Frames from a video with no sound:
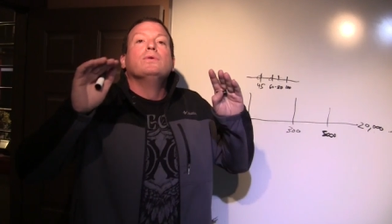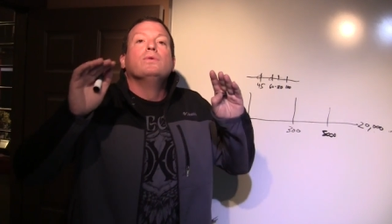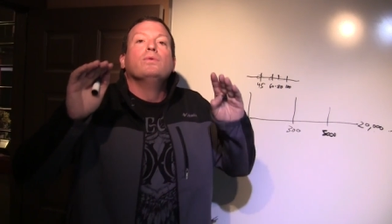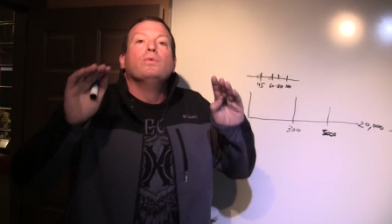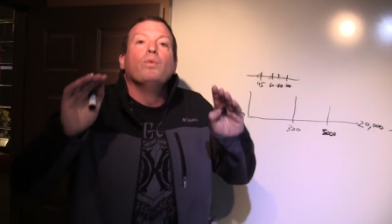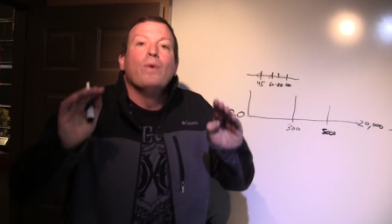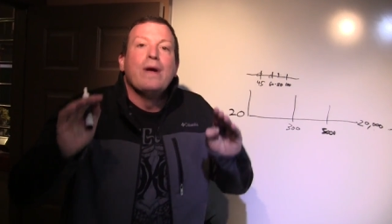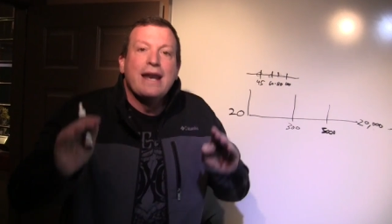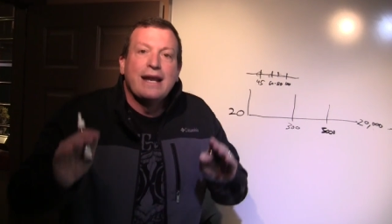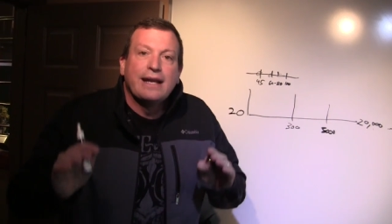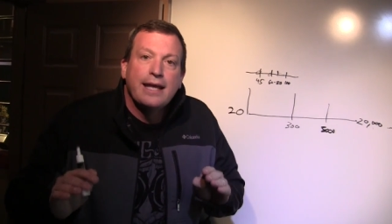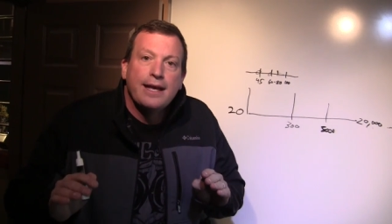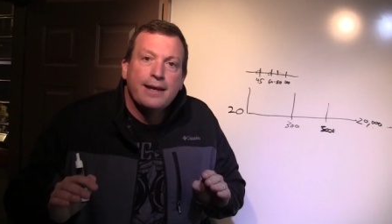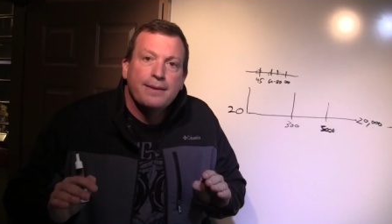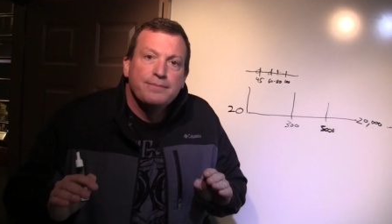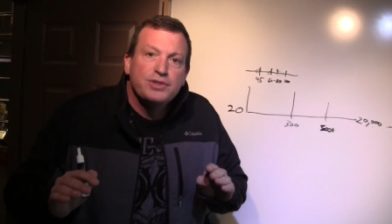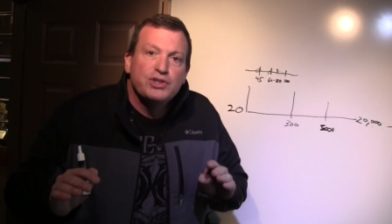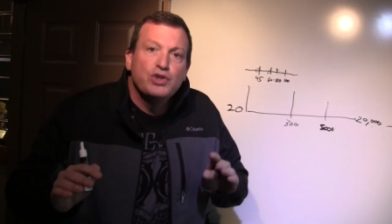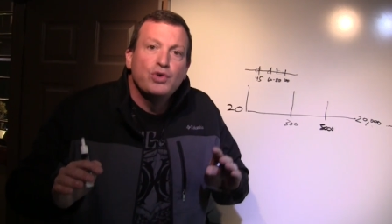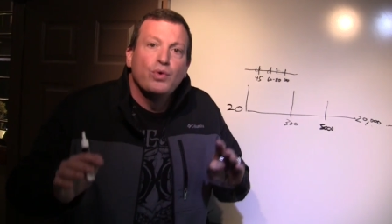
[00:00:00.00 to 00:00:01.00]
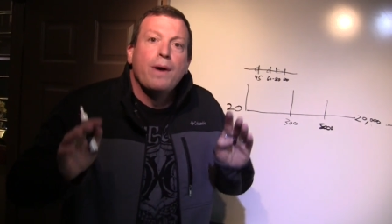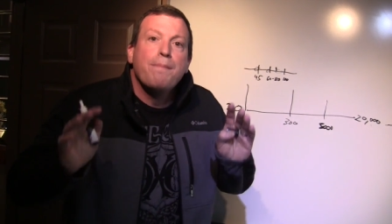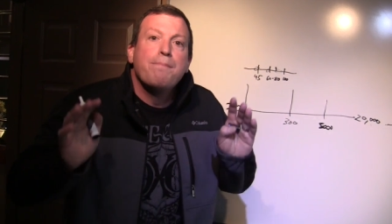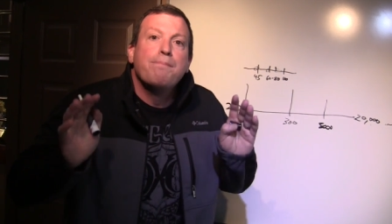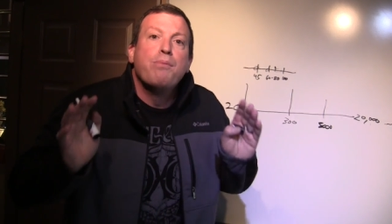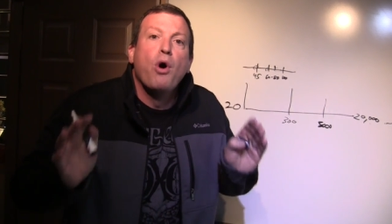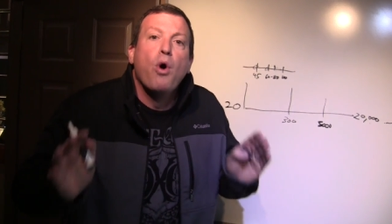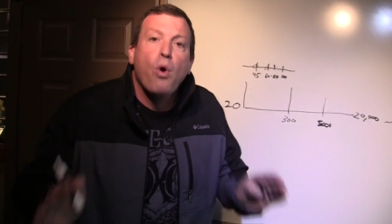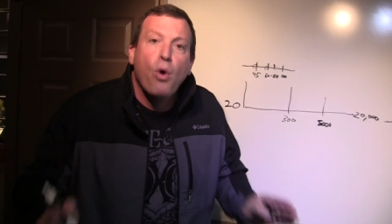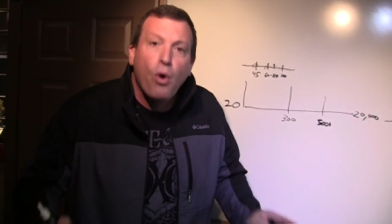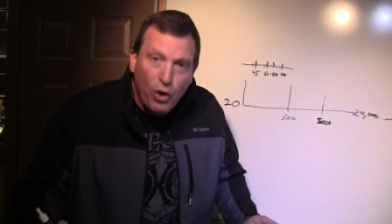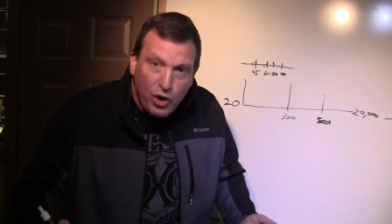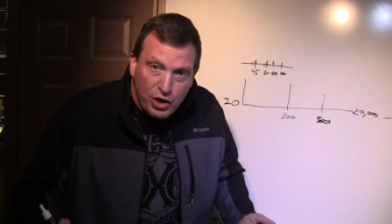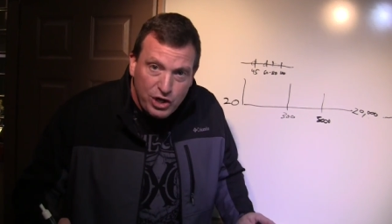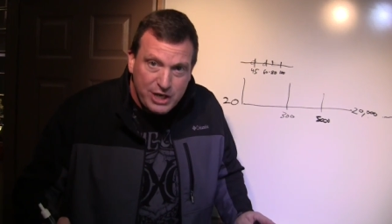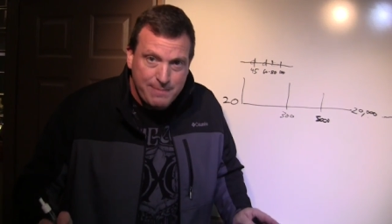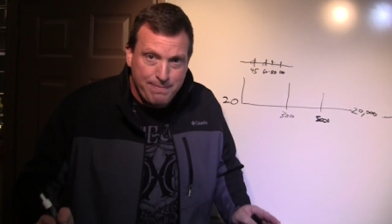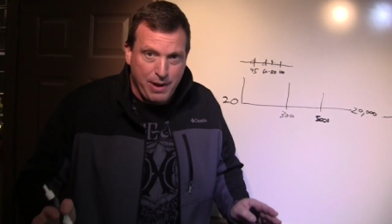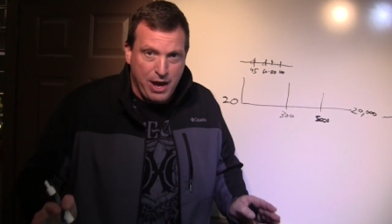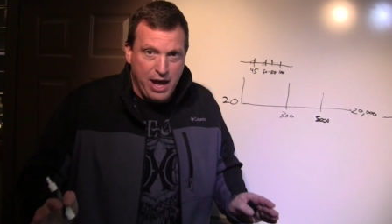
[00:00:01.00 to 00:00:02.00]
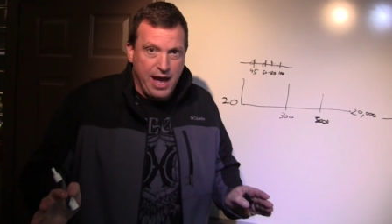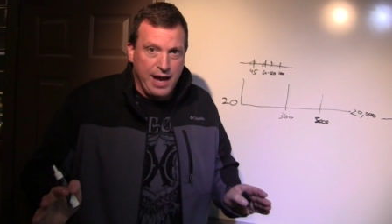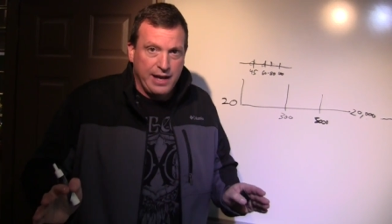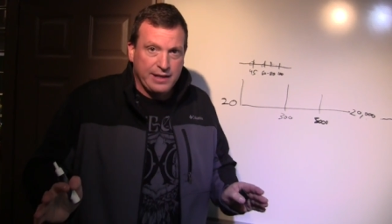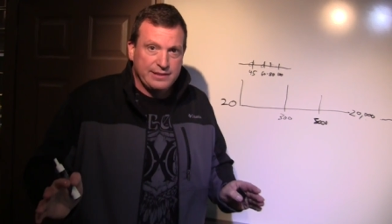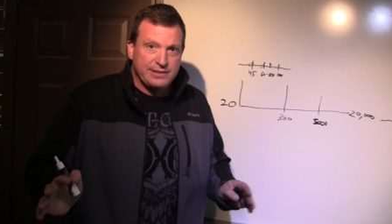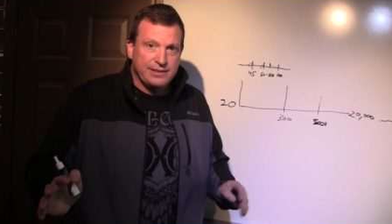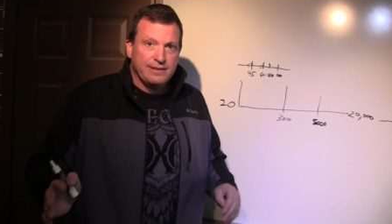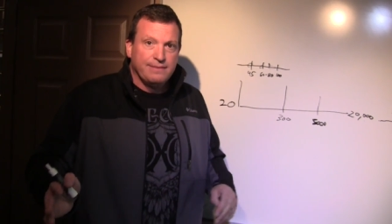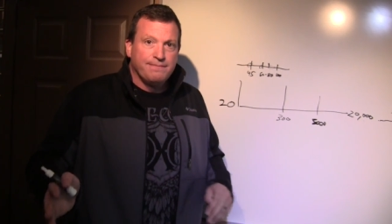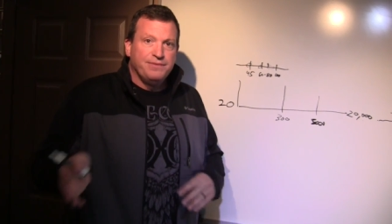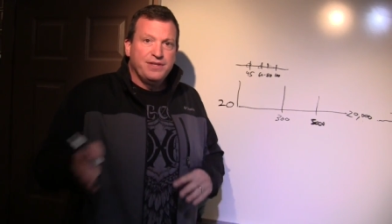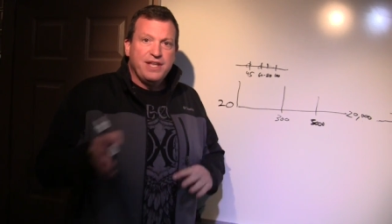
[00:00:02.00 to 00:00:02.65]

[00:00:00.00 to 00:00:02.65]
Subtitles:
when it comes to a ported box,